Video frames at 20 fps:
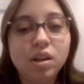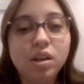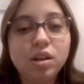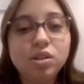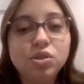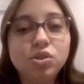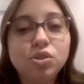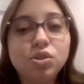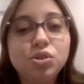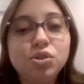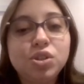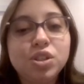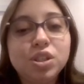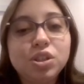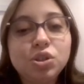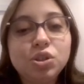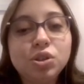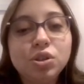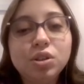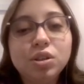
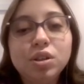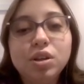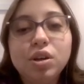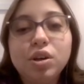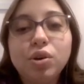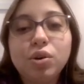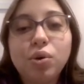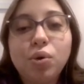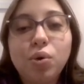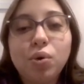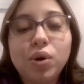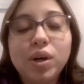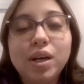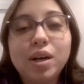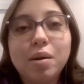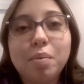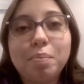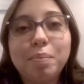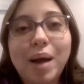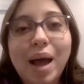Judicial court
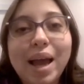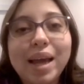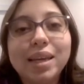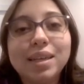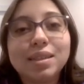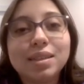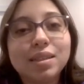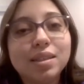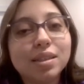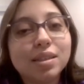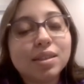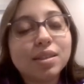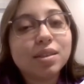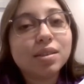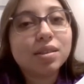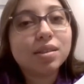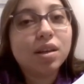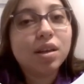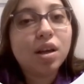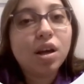biasness,
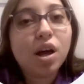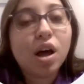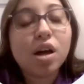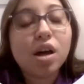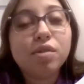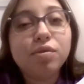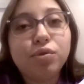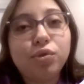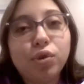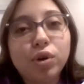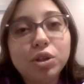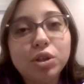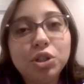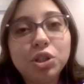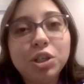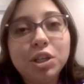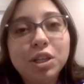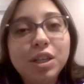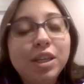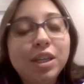
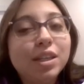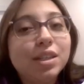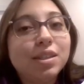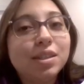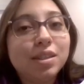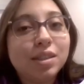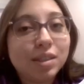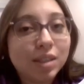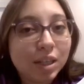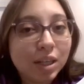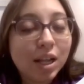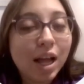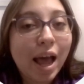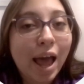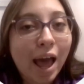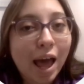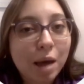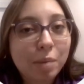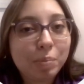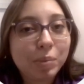unfortunately, is still
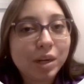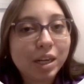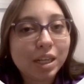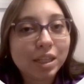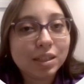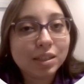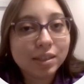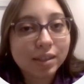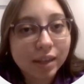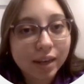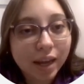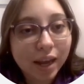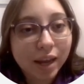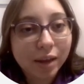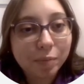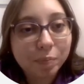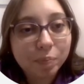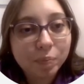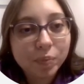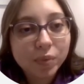happening
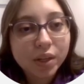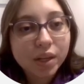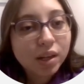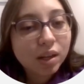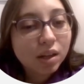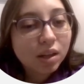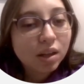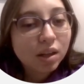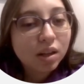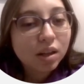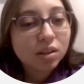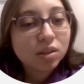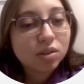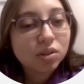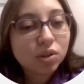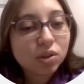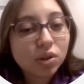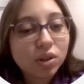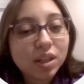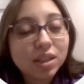today.
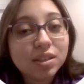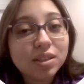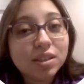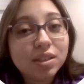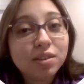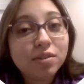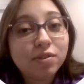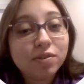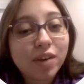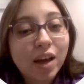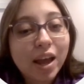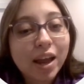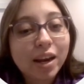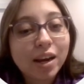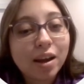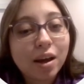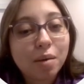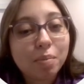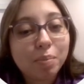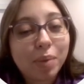So let's define
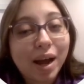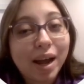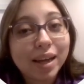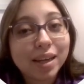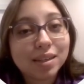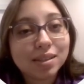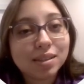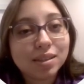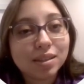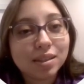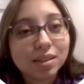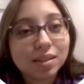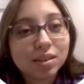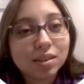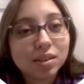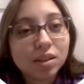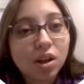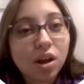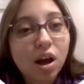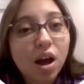biasness.
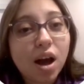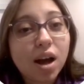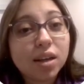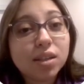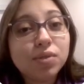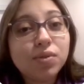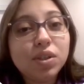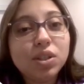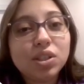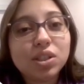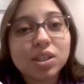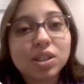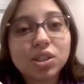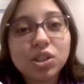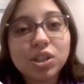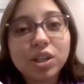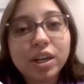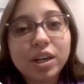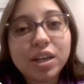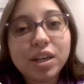Oxford
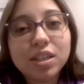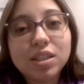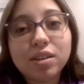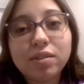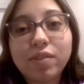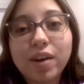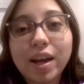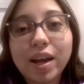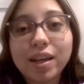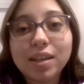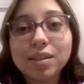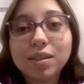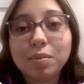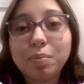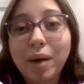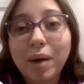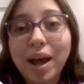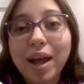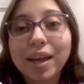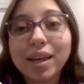Dictionary defines
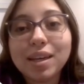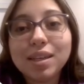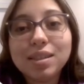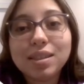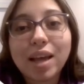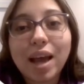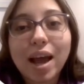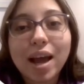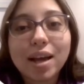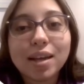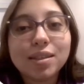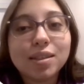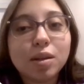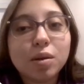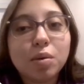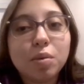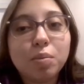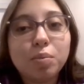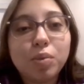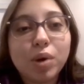bias as
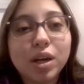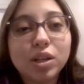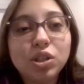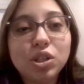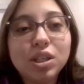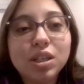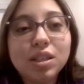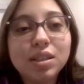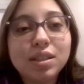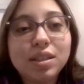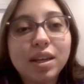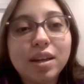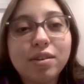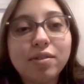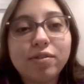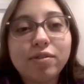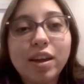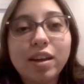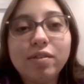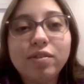prejudice in
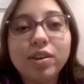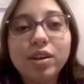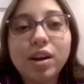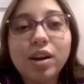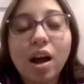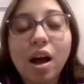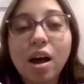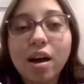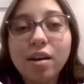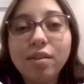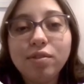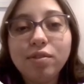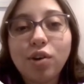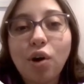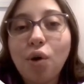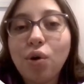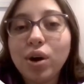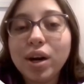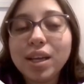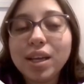favor of
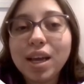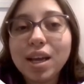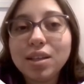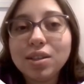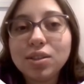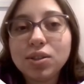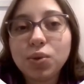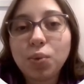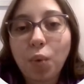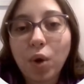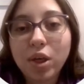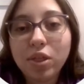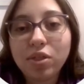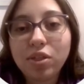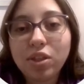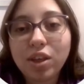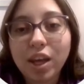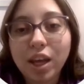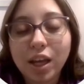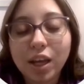or against one
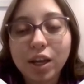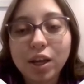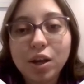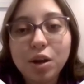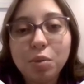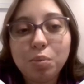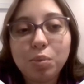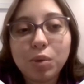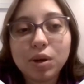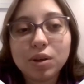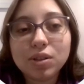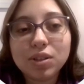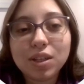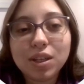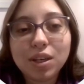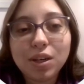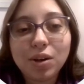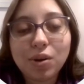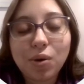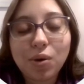thing,
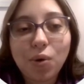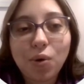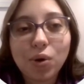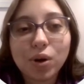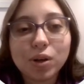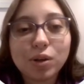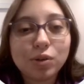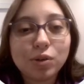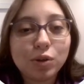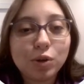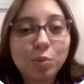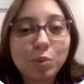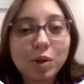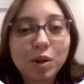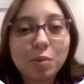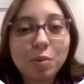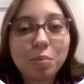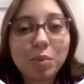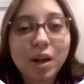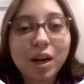person, or group
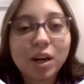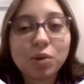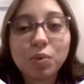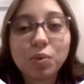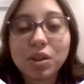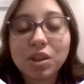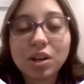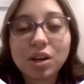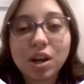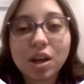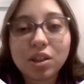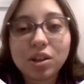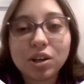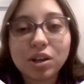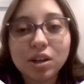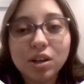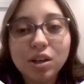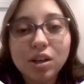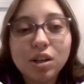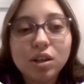compared with another,
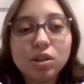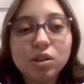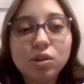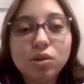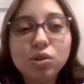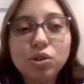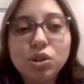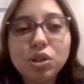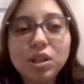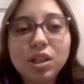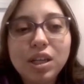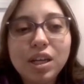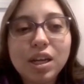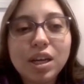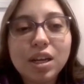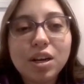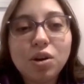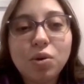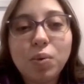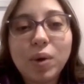usually
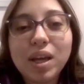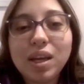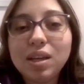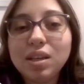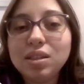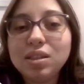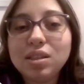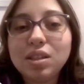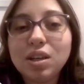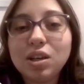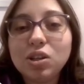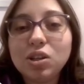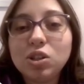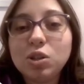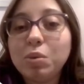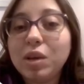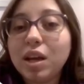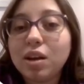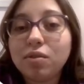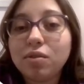in a way considered to
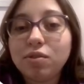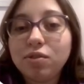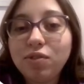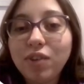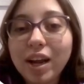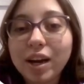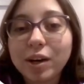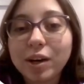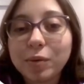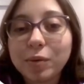be unfair.